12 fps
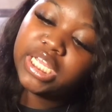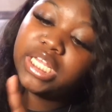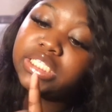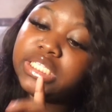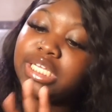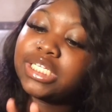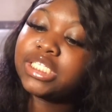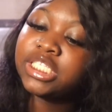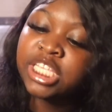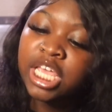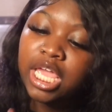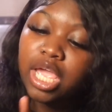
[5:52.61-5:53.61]
It's in the
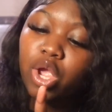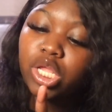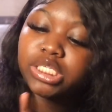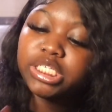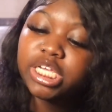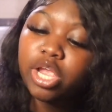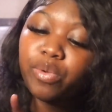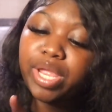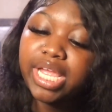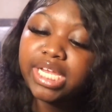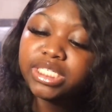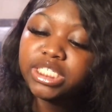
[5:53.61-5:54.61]
scent Cherry
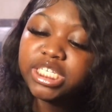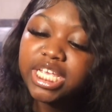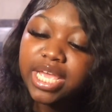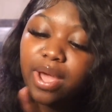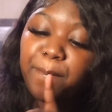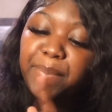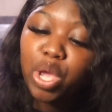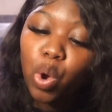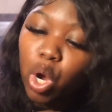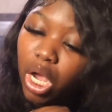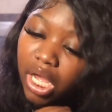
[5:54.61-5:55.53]
and Chia Milk.